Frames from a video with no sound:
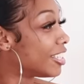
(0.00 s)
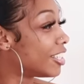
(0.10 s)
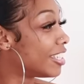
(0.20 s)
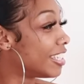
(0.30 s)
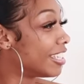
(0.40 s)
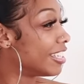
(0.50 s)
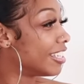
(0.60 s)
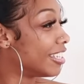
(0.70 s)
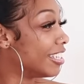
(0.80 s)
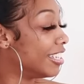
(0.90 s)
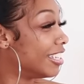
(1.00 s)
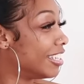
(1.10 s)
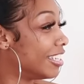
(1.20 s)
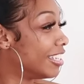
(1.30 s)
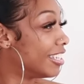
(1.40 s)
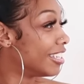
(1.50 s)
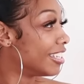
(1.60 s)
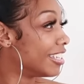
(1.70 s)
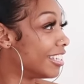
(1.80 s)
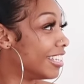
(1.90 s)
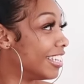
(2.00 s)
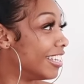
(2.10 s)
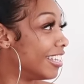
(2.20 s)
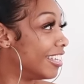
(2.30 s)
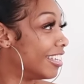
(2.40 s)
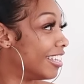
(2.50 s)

No words are spoken by the person on screen.